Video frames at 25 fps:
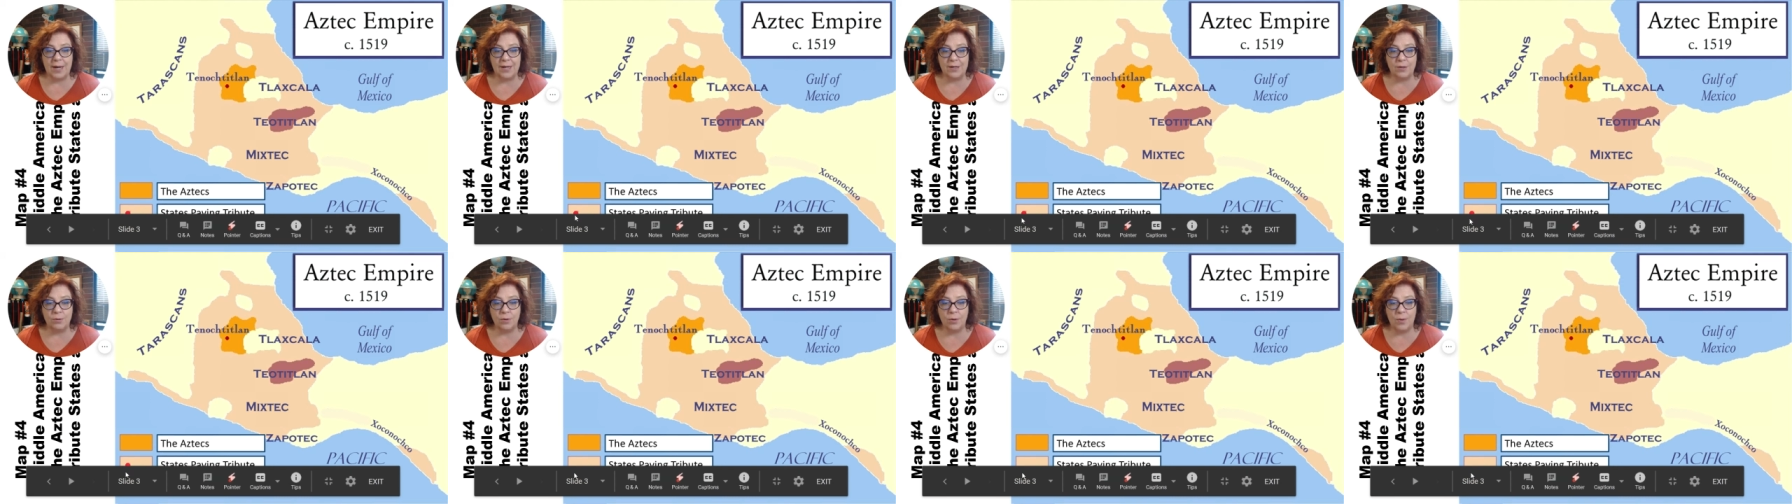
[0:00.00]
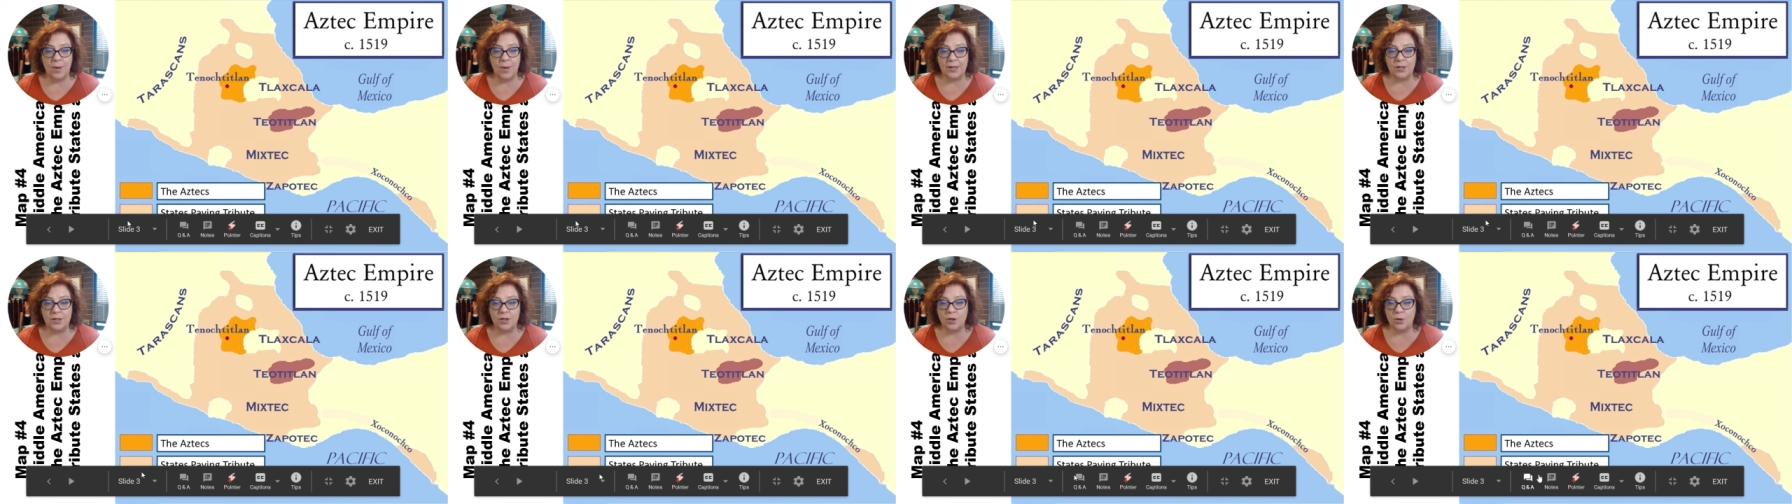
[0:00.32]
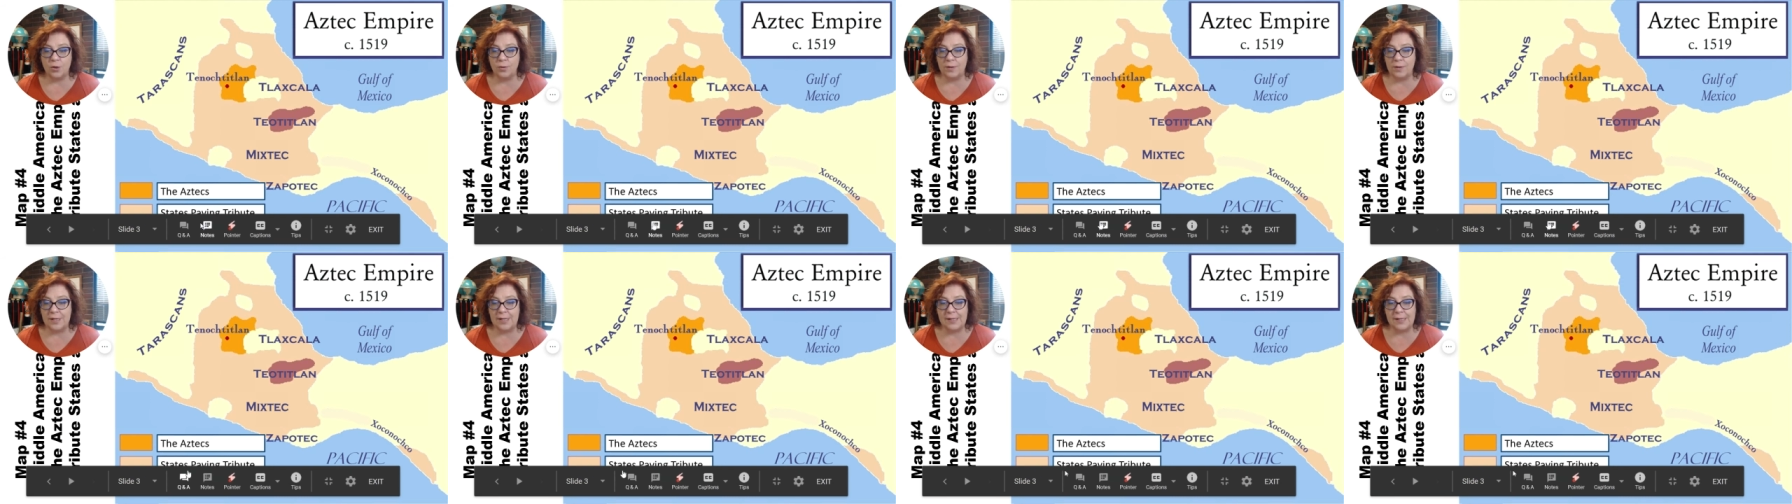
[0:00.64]
I don't know how to
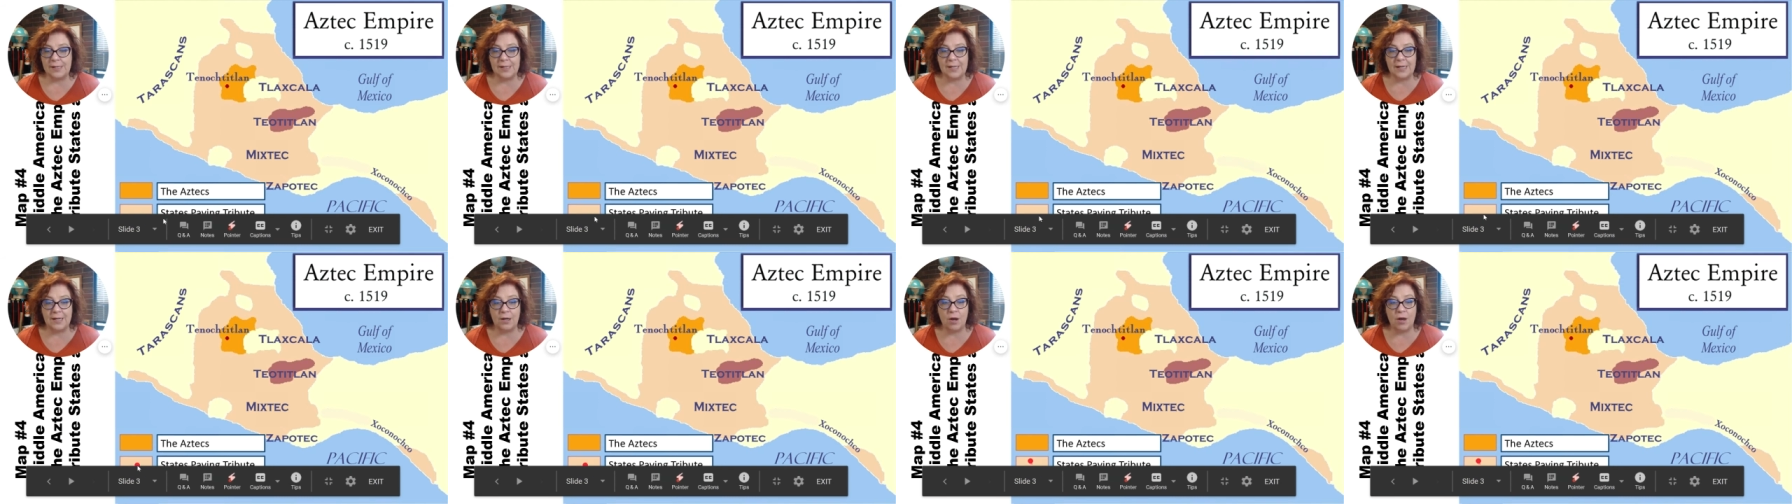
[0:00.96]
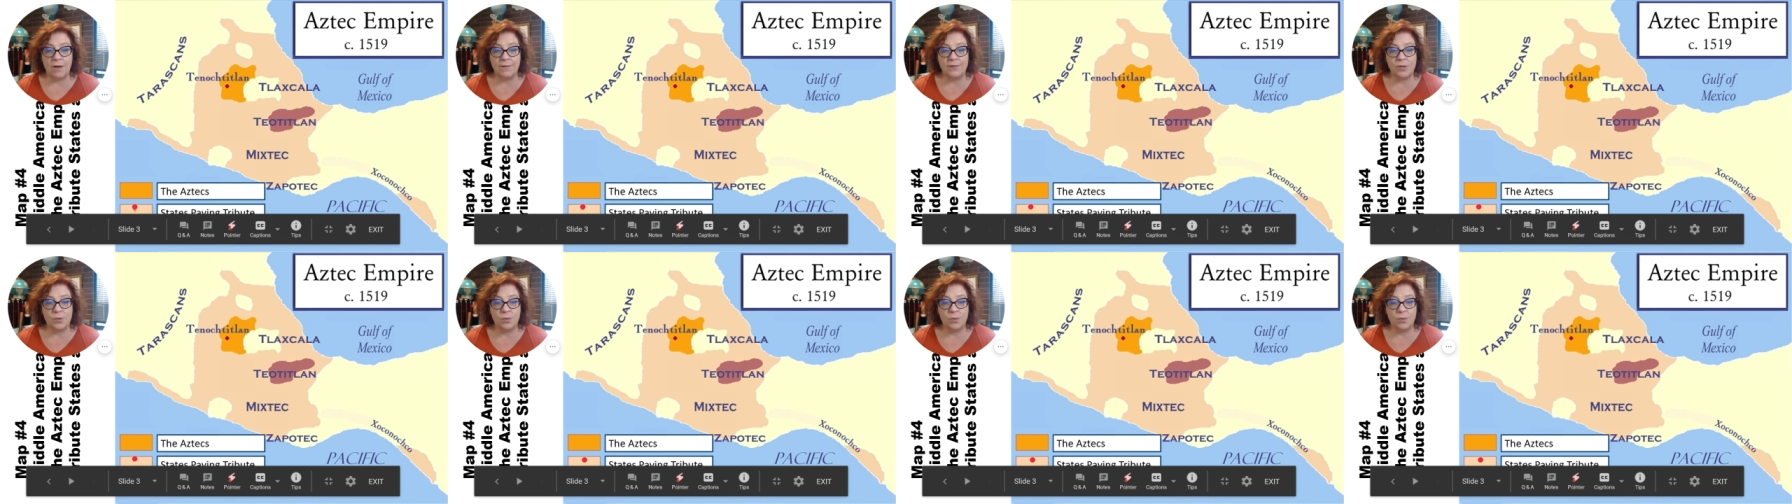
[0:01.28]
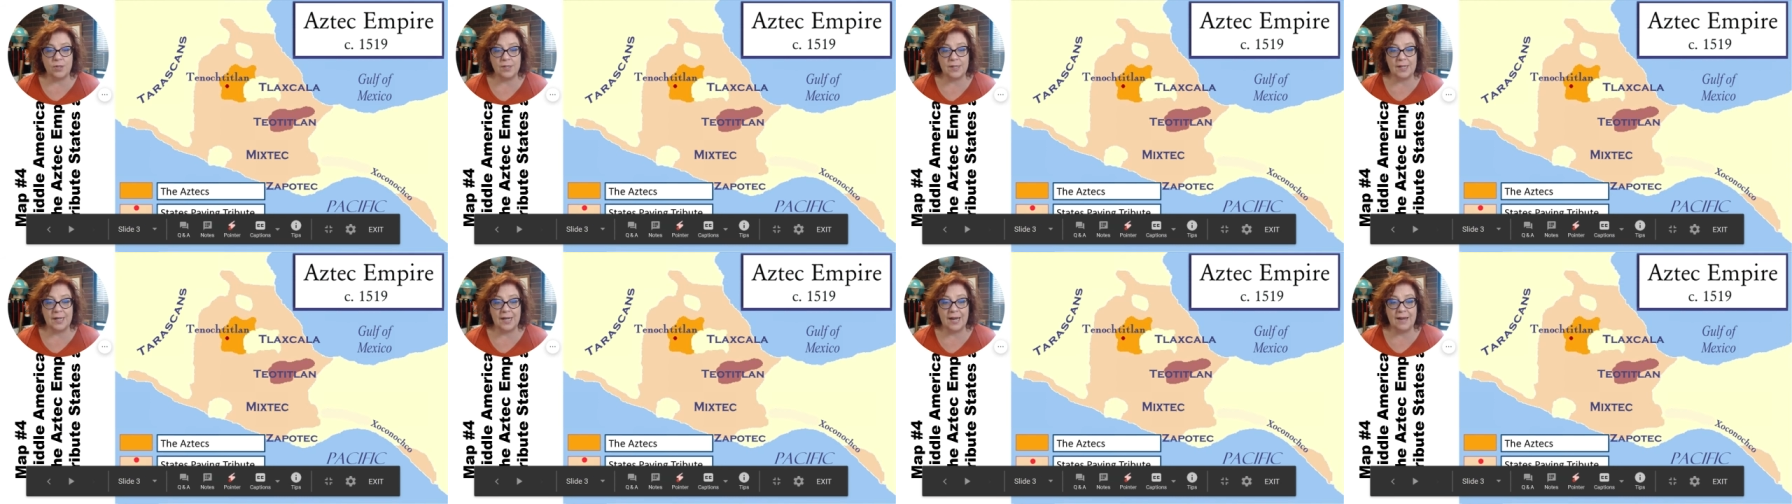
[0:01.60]
turn this thing off, so
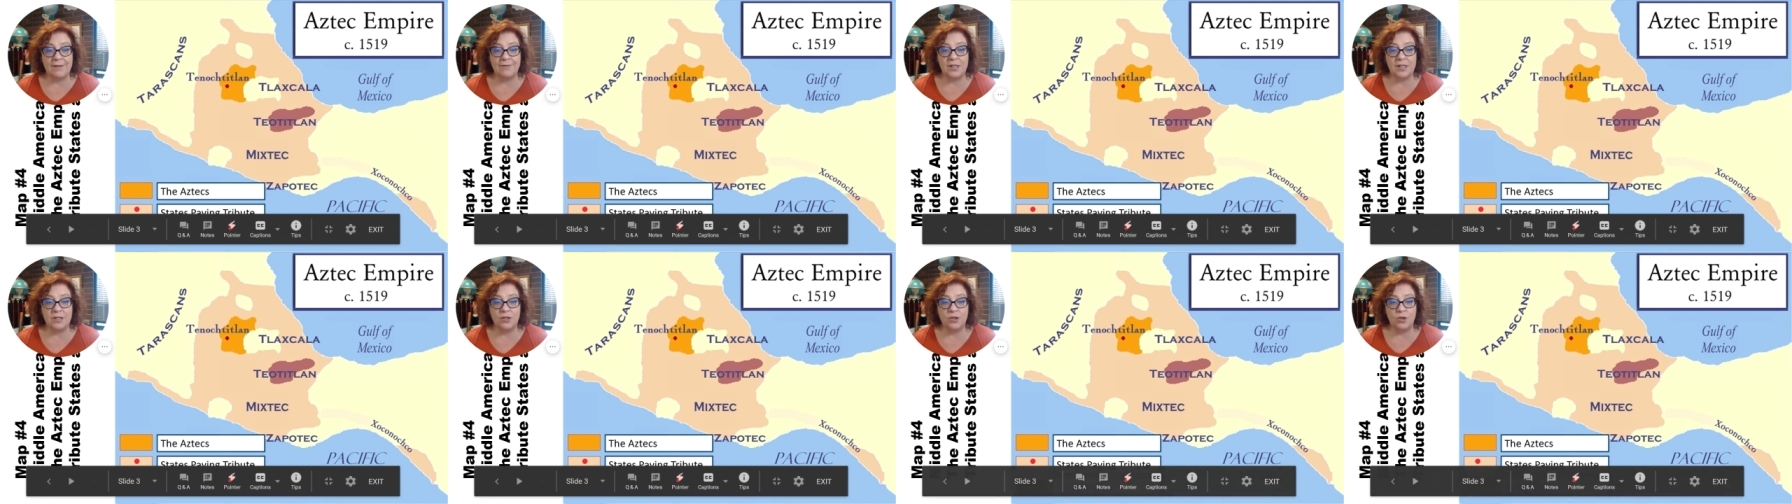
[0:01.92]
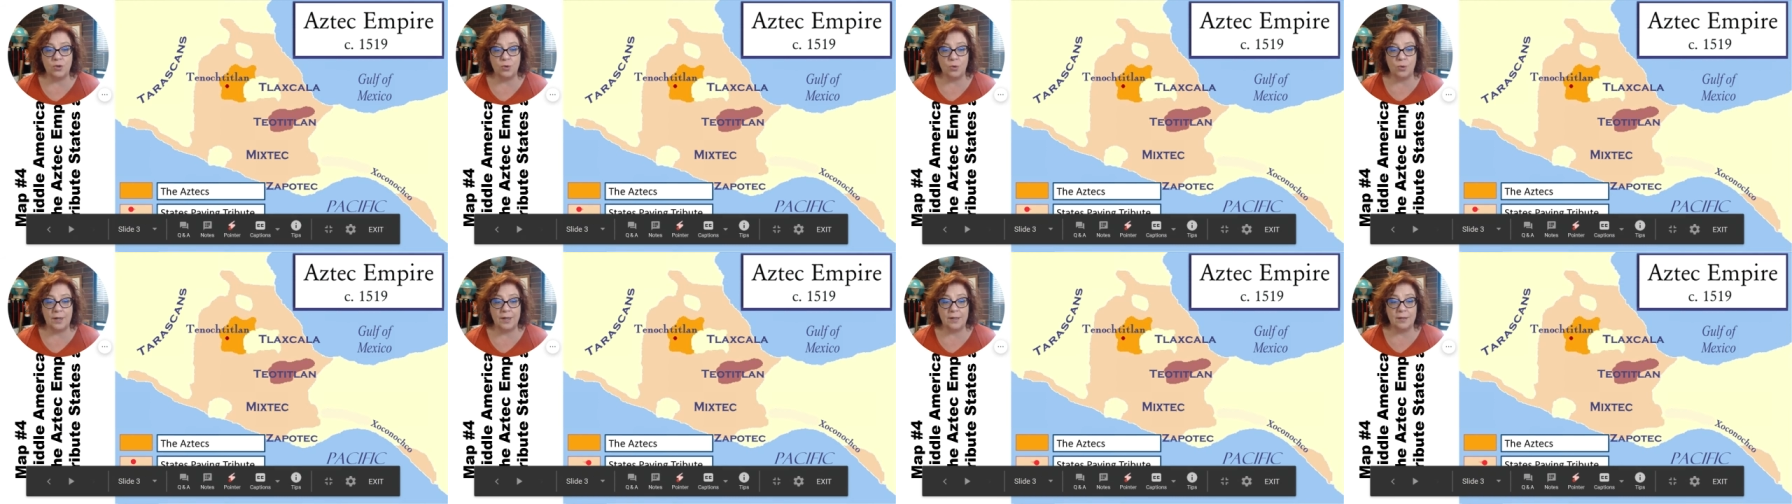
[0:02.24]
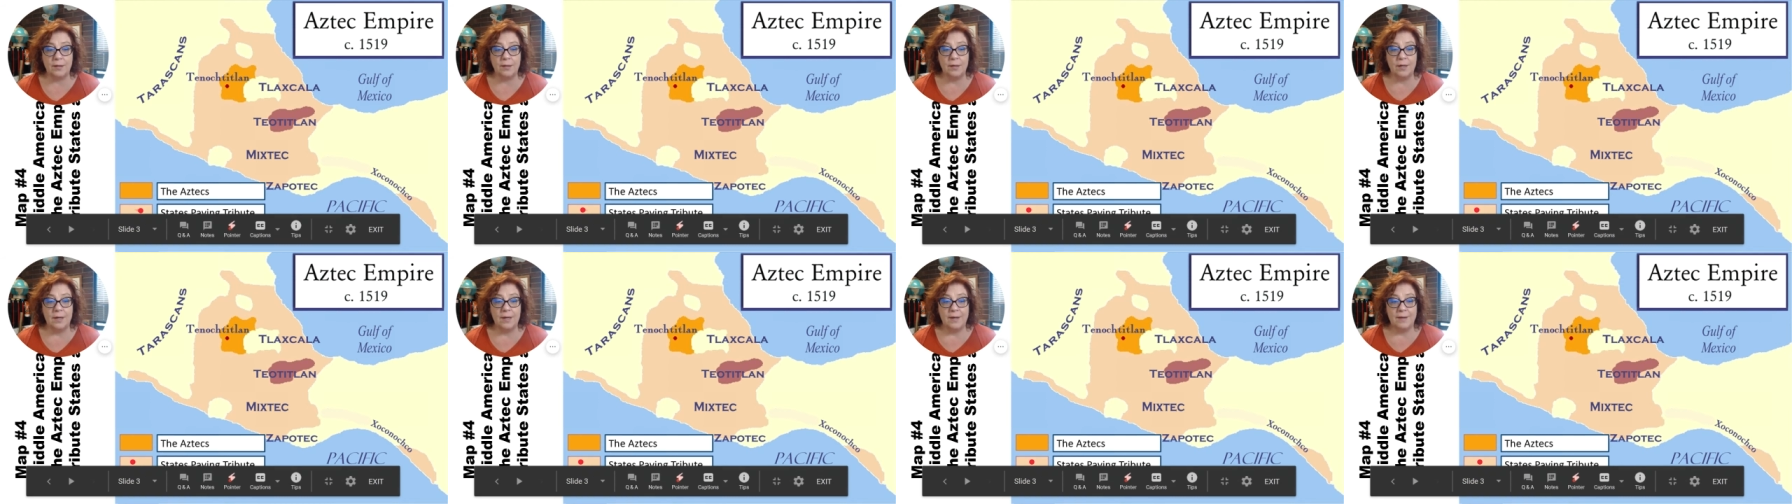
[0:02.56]
we're just going to have to endure
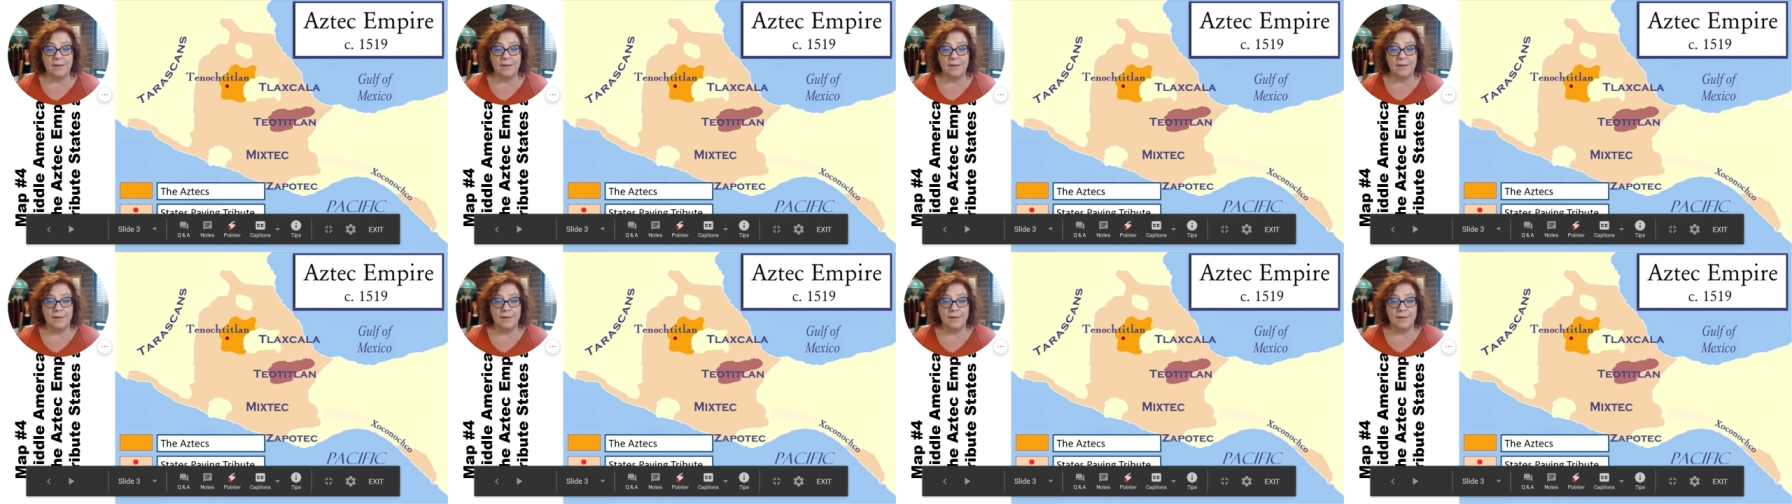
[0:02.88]
it.